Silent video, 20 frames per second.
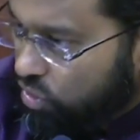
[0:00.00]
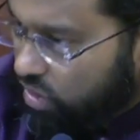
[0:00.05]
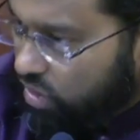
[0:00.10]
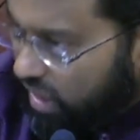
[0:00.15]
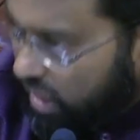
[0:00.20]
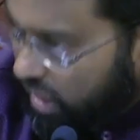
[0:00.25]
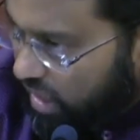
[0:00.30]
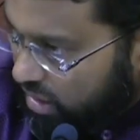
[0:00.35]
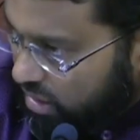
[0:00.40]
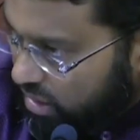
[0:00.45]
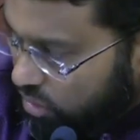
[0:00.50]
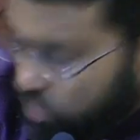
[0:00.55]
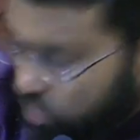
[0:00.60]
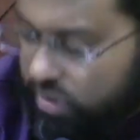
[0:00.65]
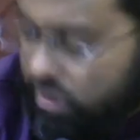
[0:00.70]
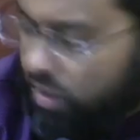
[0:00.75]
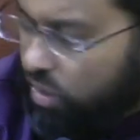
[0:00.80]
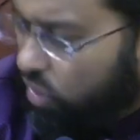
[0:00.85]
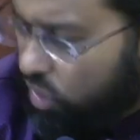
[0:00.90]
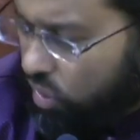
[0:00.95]
can, or,
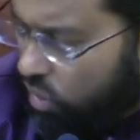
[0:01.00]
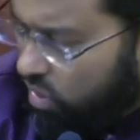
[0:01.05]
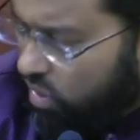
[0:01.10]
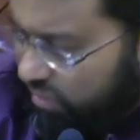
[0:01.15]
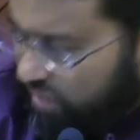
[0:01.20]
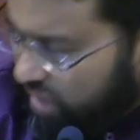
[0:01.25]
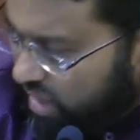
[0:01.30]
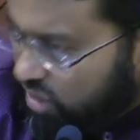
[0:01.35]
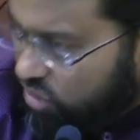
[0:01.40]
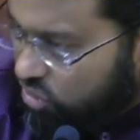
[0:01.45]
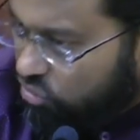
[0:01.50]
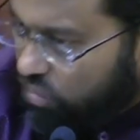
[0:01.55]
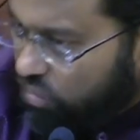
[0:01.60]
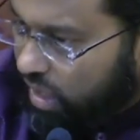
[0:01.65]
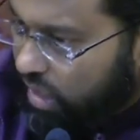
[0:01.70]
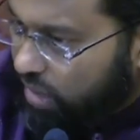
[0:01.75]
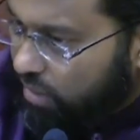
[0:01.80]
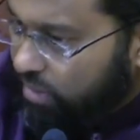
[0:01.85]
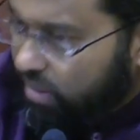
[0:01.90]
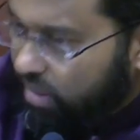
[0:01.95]
or, or of any
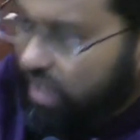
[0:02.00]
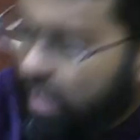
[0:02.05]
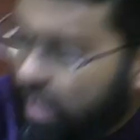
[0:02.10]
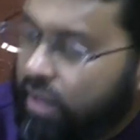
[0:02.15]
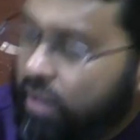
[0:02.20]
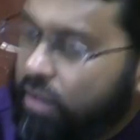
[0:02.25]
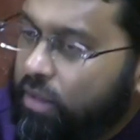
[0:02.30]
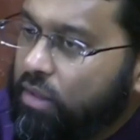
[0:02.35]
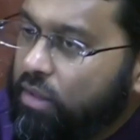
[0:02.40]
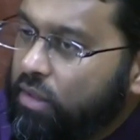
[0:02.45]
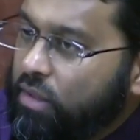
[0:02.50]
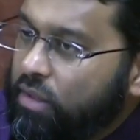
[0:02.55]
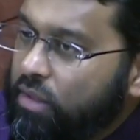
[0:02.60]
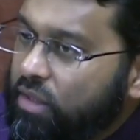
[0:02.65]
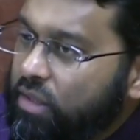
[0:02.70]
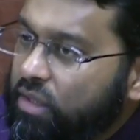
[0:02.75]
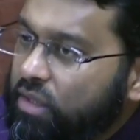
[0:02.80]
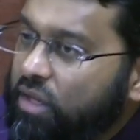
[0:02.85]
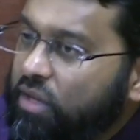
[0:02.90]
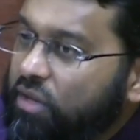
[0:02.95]
tribe, can
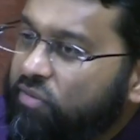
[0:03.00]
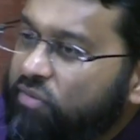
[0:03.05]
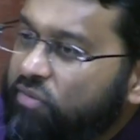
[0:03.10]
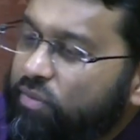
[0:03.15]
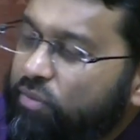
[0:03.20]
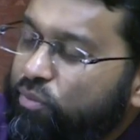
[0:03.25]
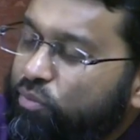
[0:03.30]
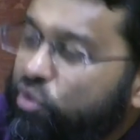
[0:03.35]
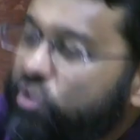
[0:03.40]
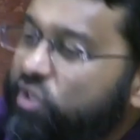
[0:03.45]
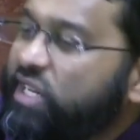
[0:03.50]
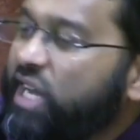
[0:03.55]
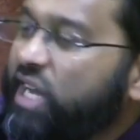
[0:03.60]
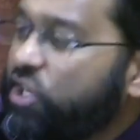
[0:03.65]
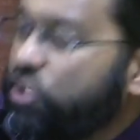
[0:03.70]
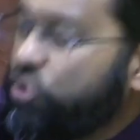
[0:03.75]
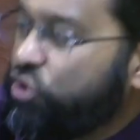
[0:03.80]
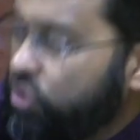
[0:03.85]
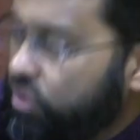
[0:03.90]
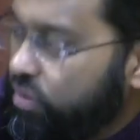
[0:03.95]
give
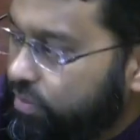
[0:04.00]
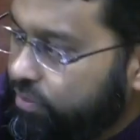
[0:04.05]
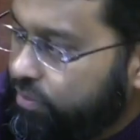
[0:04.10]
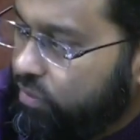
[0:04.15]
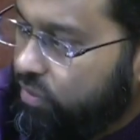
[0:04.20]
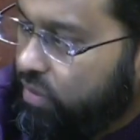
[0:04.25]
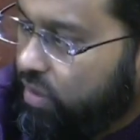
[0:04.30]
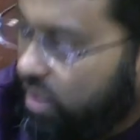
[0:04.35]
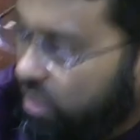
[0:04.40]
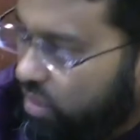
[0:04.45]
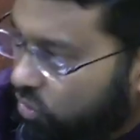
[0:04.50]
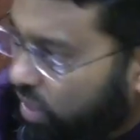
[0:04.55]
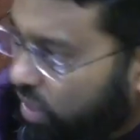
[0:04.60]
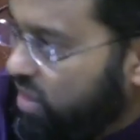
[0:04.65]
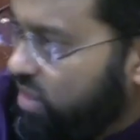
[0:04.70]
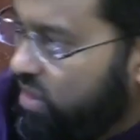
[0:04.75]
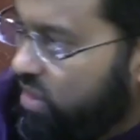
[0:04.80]
protection, can grant the